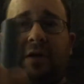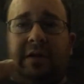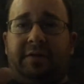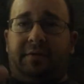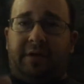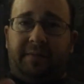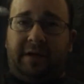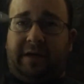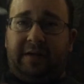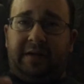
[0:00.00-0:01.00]
they do come in
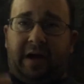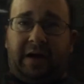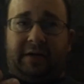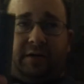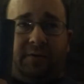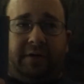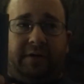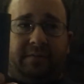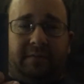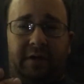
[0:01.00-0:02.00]
a non-coated
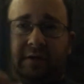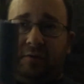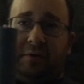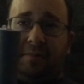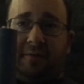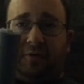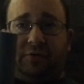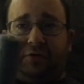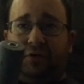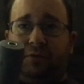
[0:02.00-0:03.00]
aluminum
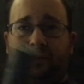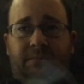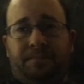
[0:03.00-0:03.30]
version too.